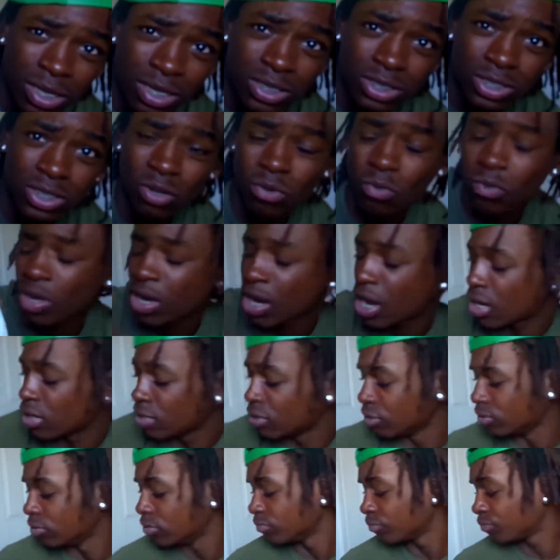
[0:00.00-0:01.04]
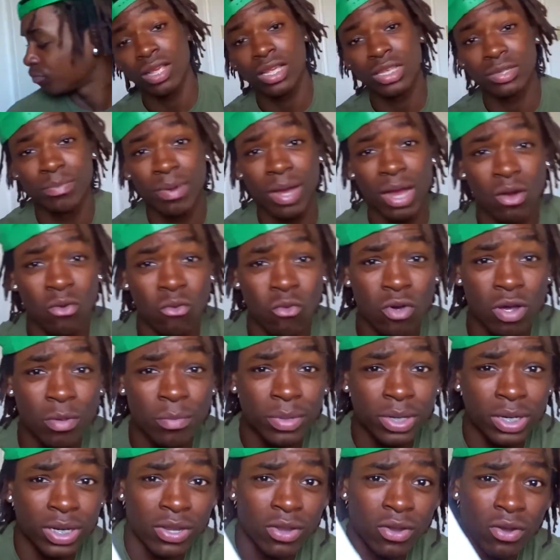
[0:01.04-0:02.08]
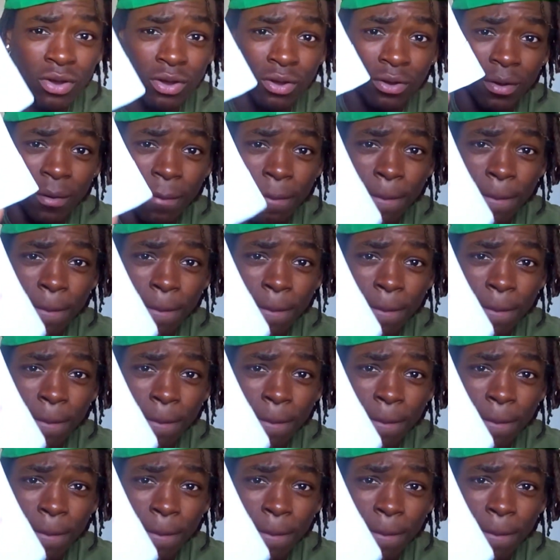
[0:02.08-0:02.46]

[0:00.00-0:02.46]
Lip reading: So what I do is buy women deodorant.